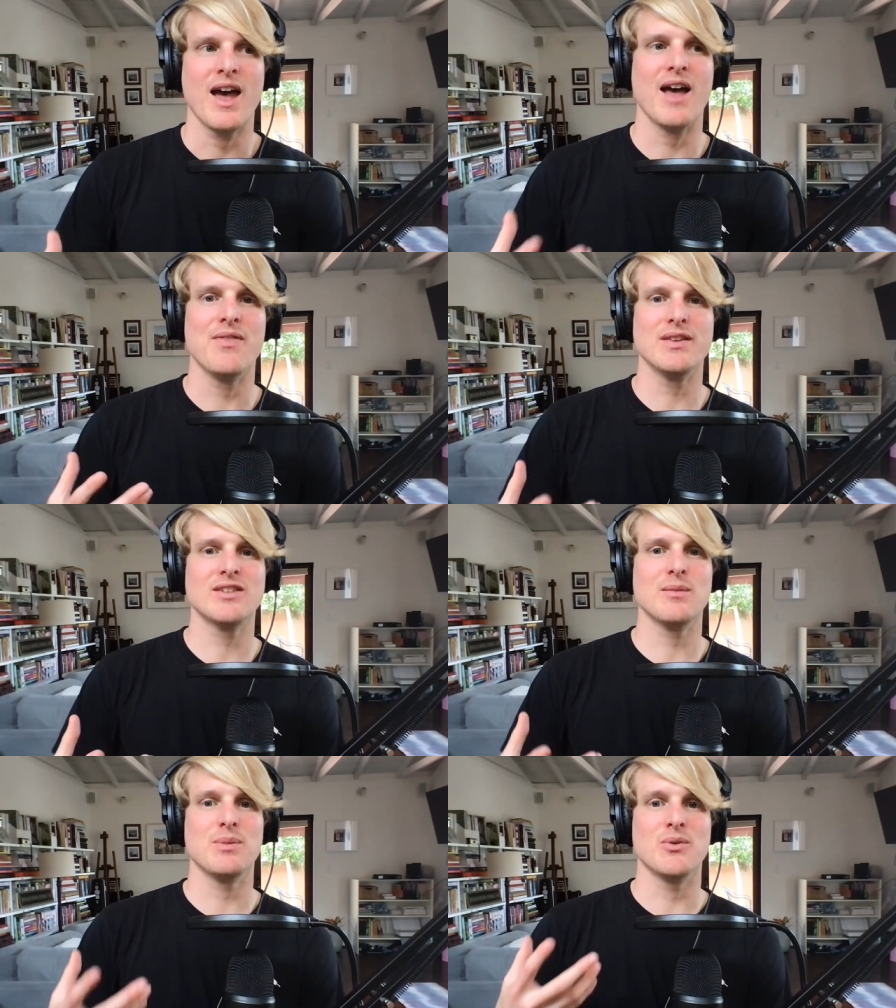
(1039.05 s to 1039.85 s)
And this
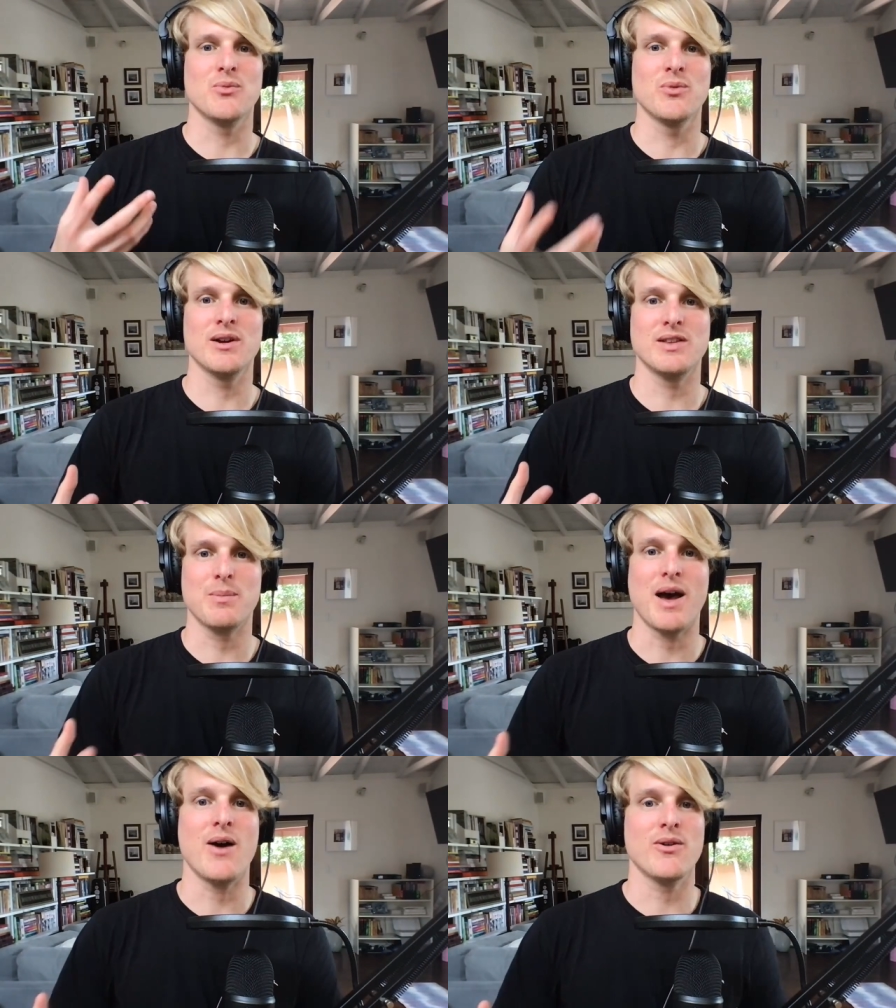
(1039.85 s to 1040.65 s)
can be really
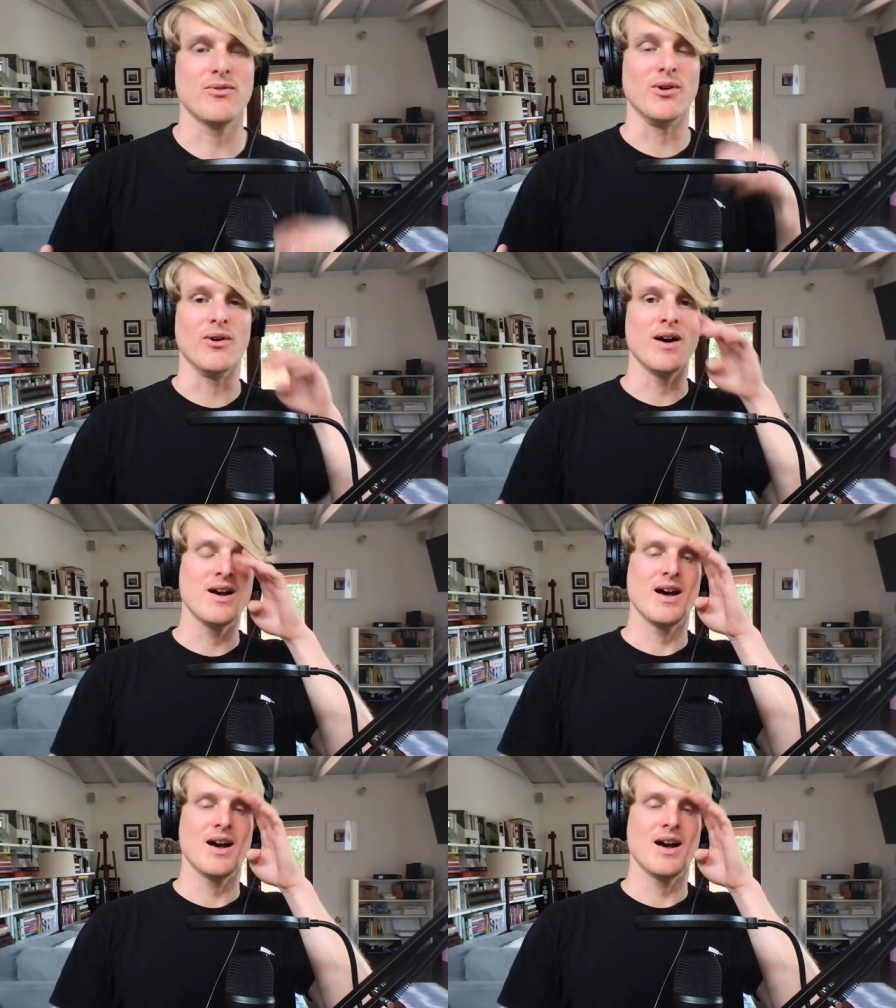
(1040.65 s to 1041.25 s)
powerful.